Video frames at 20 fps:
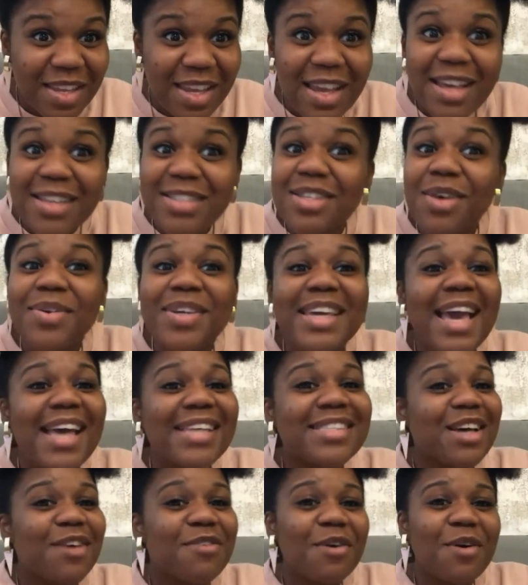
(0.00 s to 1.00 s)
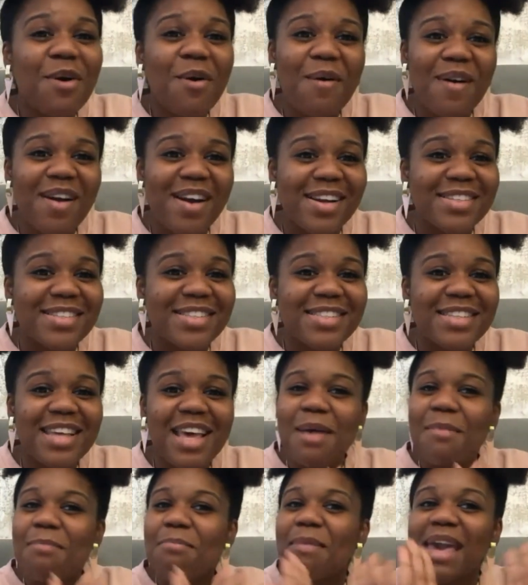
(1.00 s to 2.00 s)
So, yes, of course,
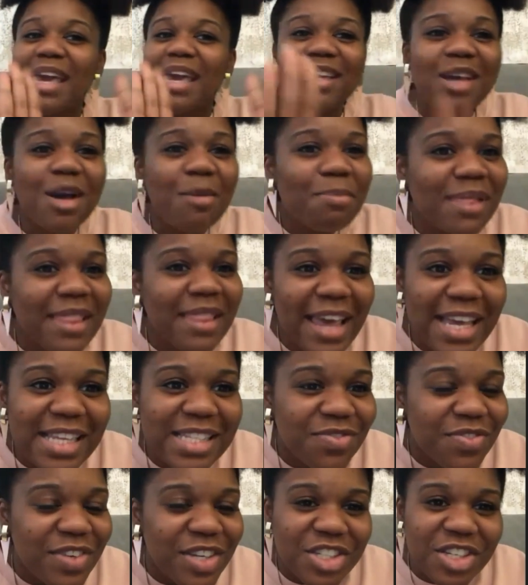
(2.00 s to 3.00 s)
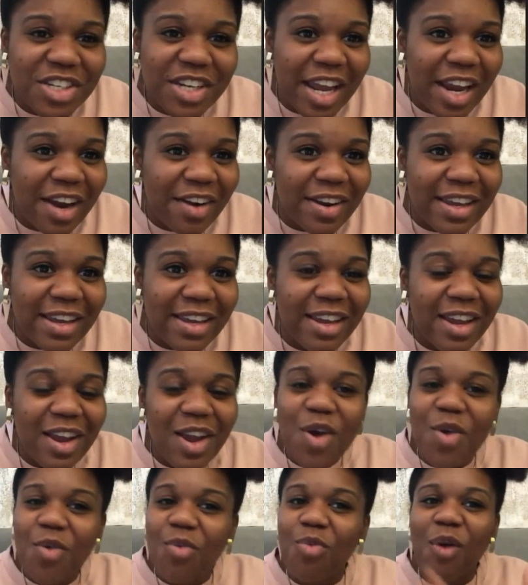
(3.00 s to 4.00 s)
make your plans visionary,
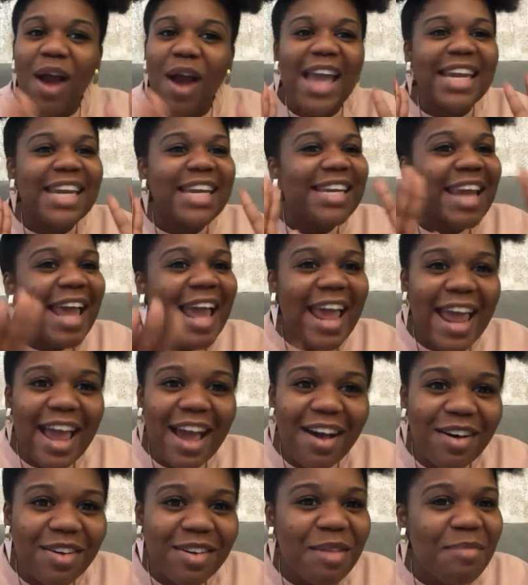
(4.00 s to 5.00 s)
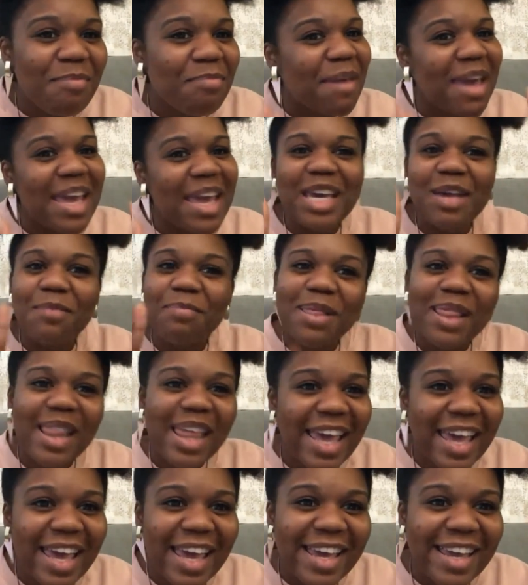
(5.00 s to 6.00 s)
write it down, make it
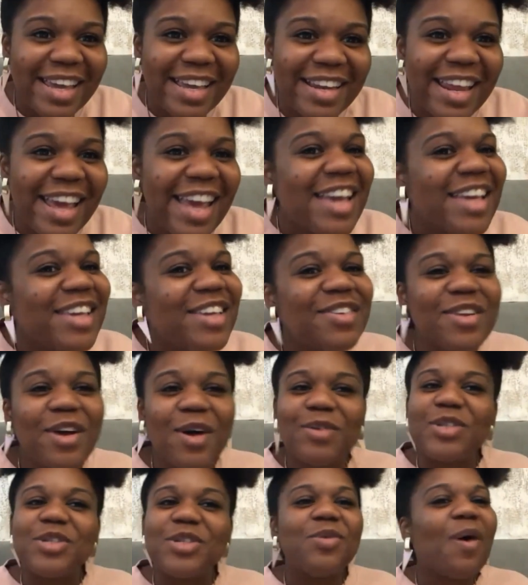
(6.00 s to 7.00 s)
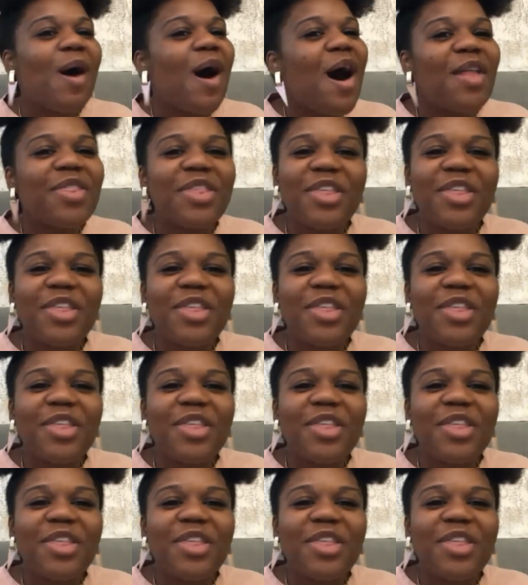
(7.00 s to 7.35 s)
plain, you know, do all the